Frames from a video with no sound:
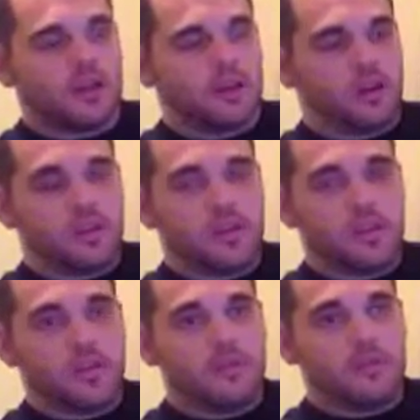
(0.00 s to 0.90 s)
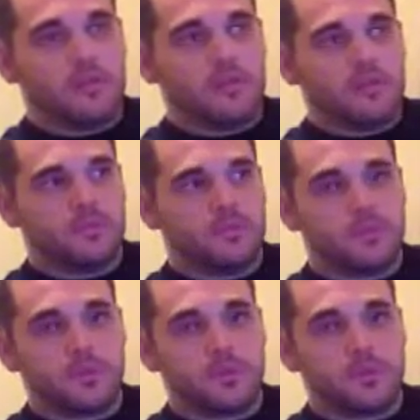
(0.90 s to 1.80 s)
on them for
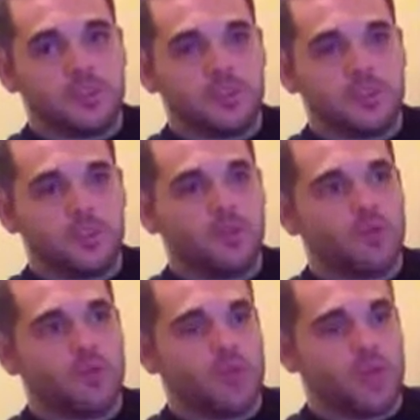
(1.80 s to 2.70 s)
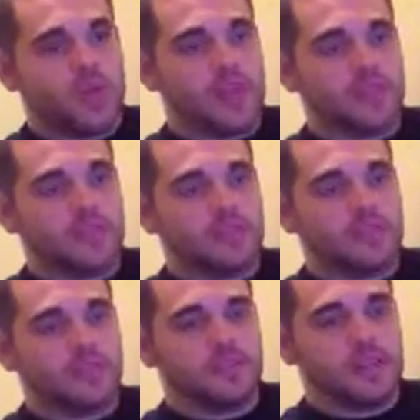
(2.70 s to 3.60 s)
some reason, or they
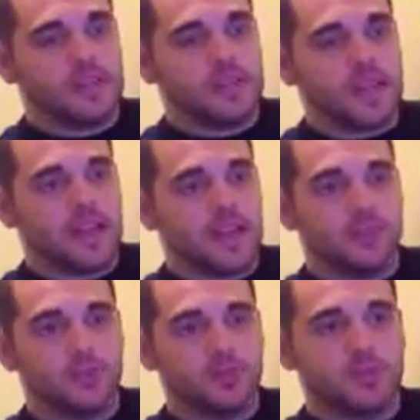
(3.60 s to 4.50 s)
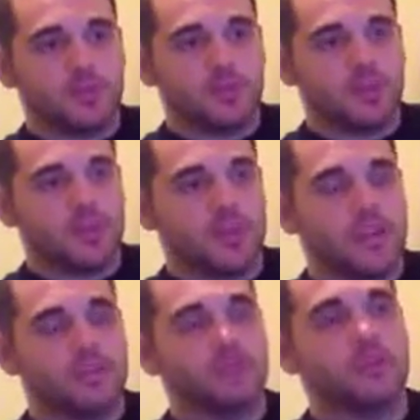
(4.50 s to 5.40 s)
attack Israel, and then
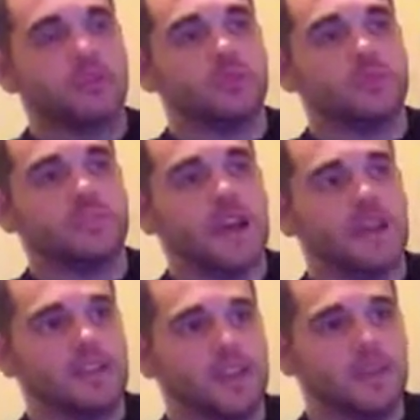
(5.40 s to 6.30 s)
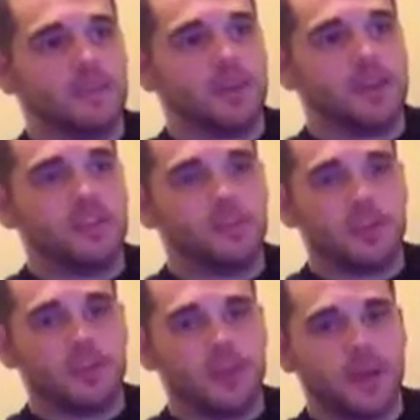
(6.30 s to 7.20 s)
Israel retaliates by
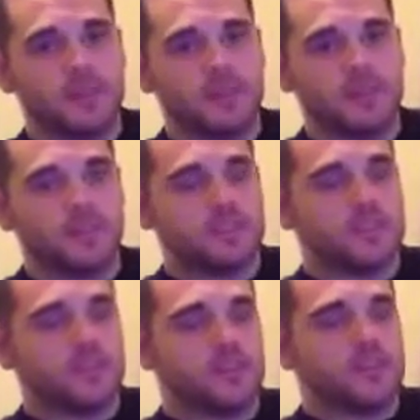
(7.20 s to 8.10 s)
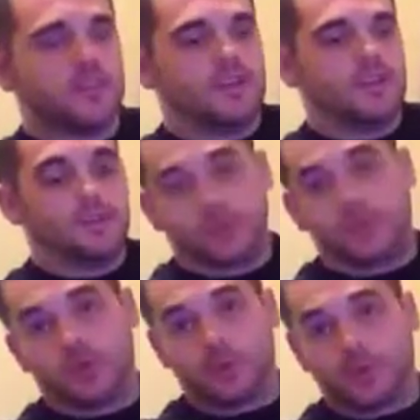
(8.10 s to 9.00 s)
destroying Damascus. Israel
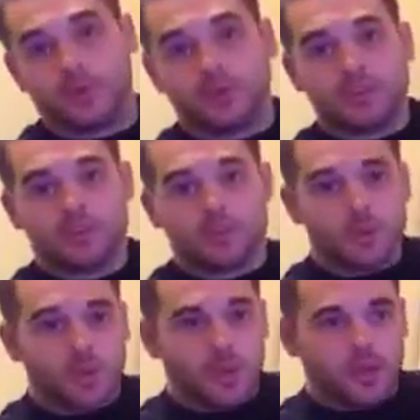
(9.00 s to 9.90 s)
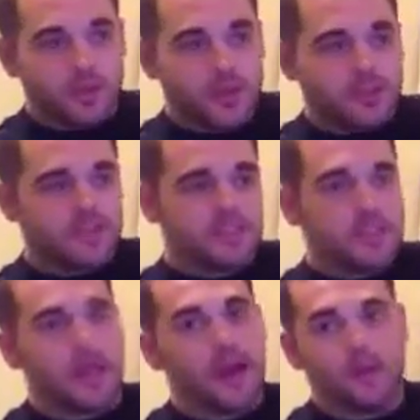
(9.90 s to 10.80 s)
could be the one to destroy Damascus.
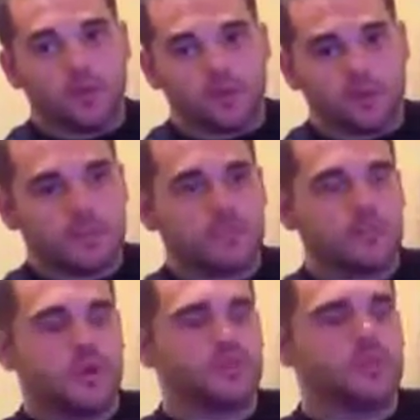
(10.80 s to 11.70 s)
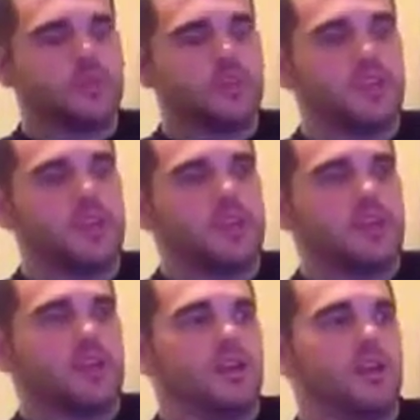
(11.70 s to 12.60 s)
I don't know. It's just a possibility.
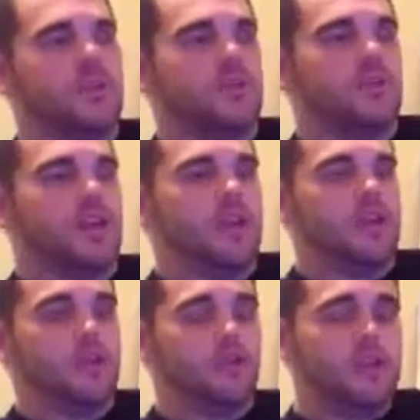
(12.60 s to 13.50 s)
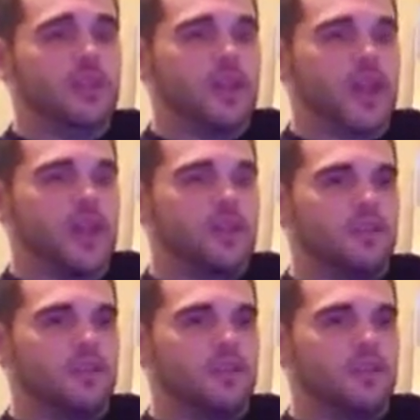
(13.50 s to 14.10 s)
And in doing that,